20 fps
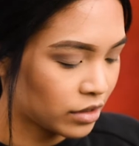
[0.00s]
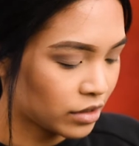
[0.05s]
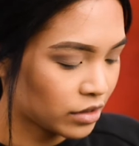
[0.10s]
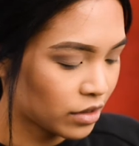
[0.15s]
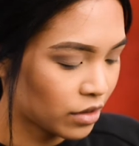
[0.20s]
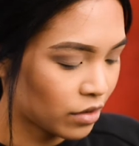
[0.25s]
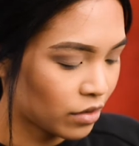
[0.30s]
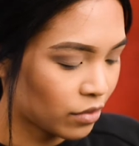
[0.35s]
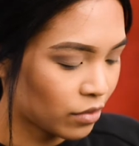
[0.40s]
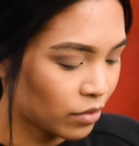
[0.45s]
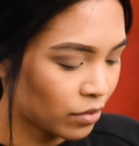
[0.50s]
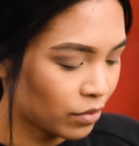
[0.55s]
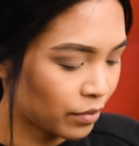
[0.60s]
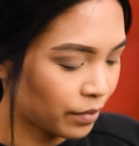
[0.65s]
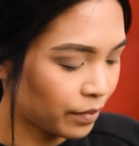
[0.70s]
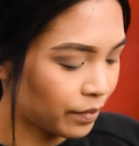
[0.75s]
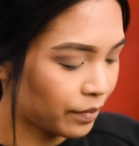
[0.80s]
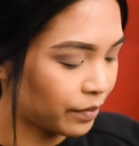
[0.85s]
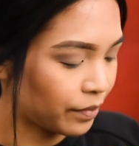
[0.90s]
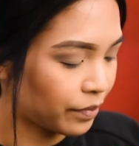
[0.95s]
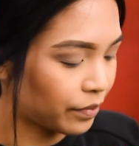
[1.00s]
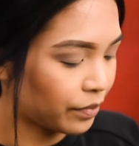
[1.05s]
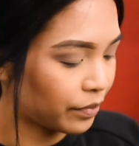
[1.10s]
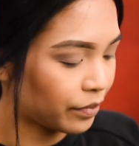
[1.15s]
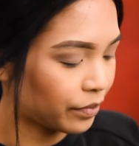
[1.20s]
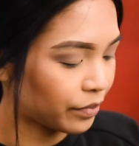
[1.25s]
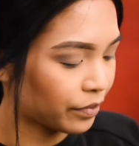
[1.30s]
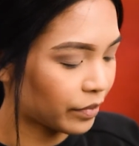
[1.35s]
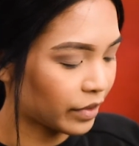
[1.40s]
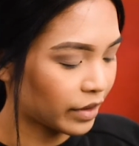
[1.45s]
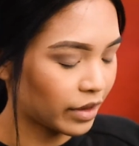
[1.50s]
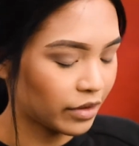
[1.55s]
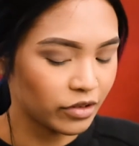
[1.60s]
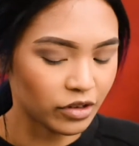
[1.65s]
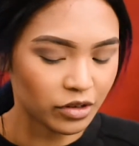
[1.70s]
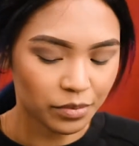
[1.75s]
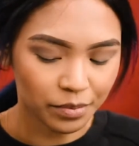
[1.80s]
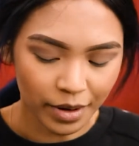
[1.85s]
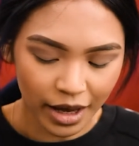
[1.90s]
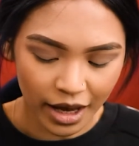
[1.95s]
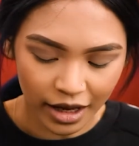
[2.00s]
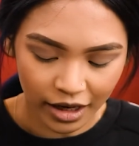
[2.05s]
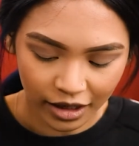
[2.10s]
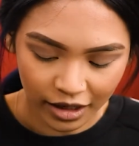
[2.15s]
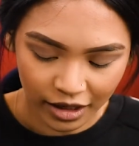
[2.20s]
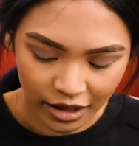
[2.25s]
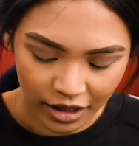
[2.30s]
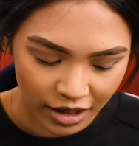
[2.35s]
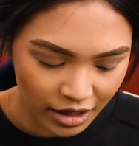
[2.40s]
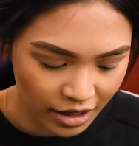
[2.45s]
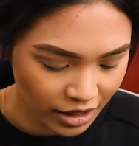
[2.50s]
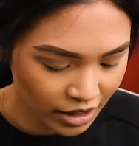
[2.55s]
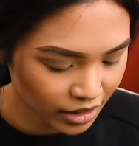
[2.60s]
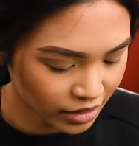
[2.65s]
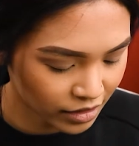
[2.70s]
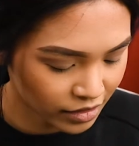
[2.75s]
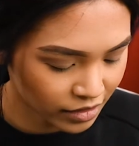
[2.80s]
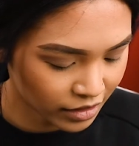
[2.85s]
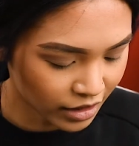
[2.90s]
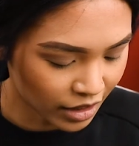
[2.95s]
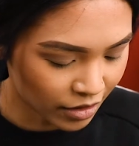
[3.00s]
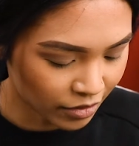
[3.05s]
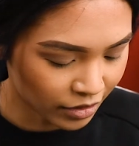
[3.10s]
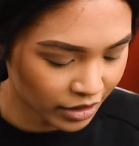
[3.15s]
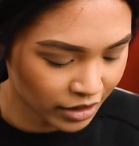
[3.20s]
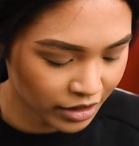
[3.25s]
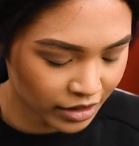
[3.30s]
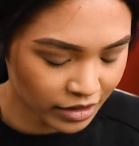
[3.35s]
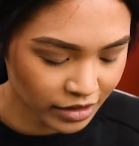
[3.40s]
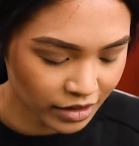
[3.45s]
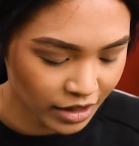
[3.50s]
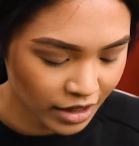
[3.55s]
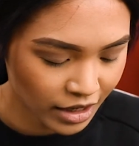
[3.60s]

So just pack it in, see how it is.